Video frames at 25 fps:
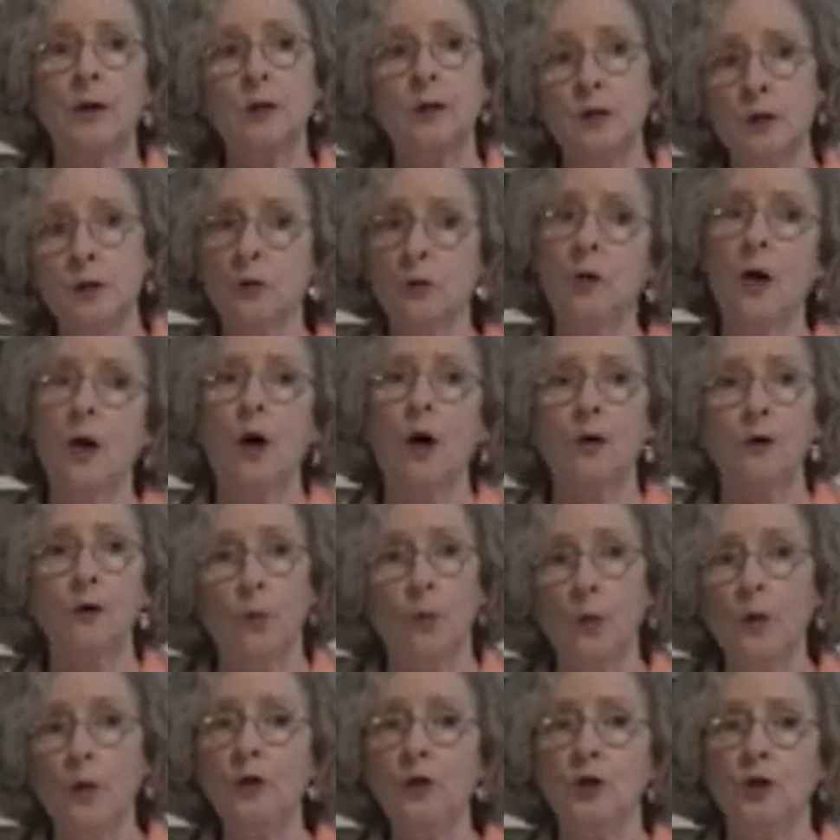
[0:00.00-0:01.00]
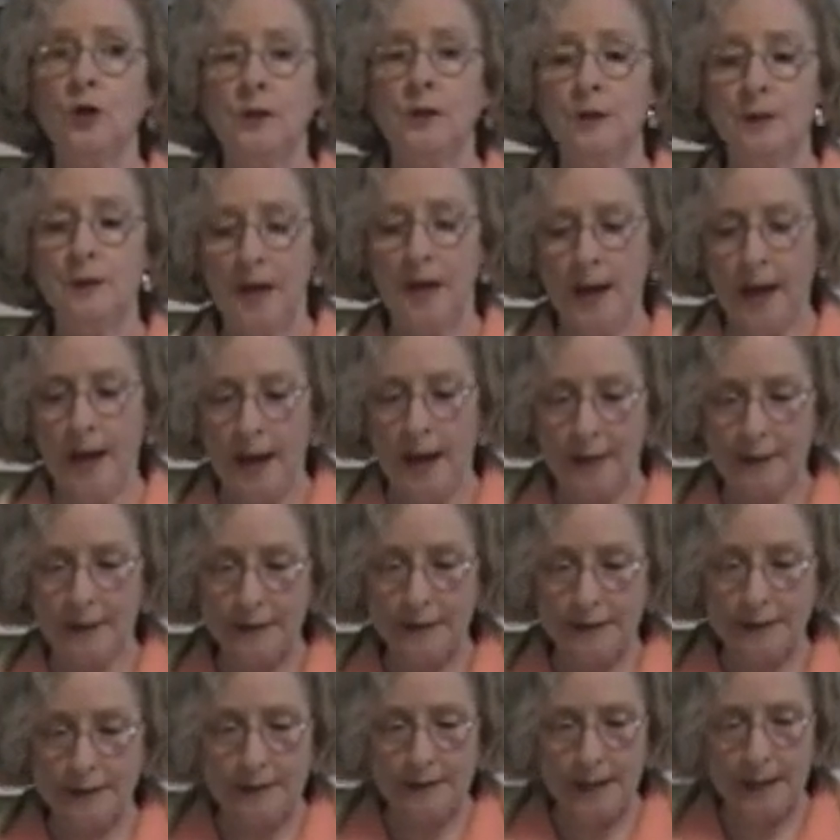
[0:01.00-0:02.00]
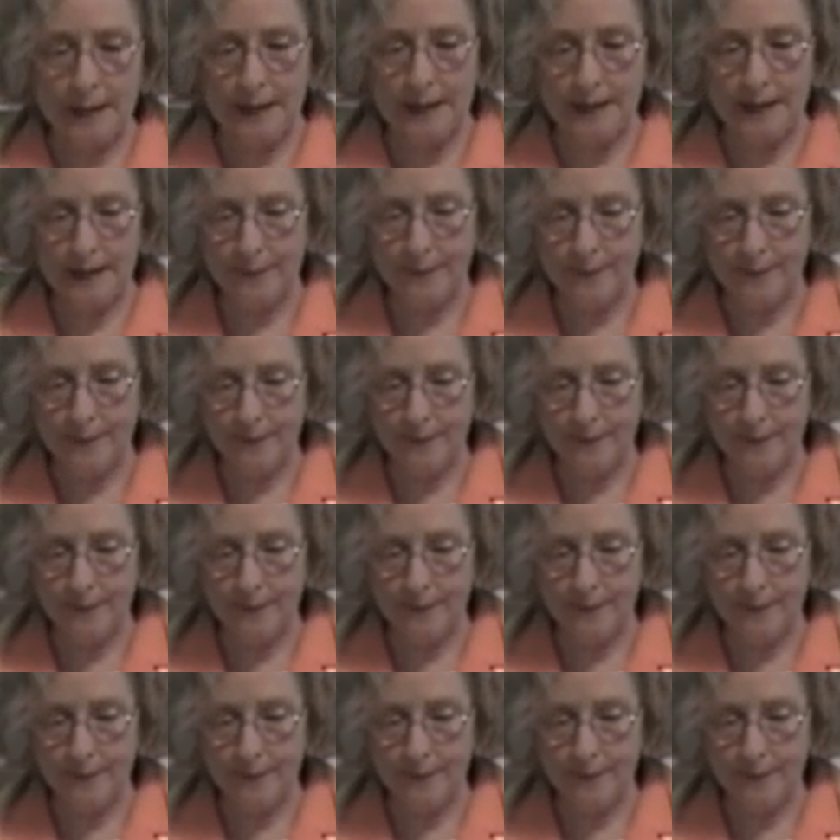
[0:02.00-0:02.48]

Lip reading: so-called witches at the stake.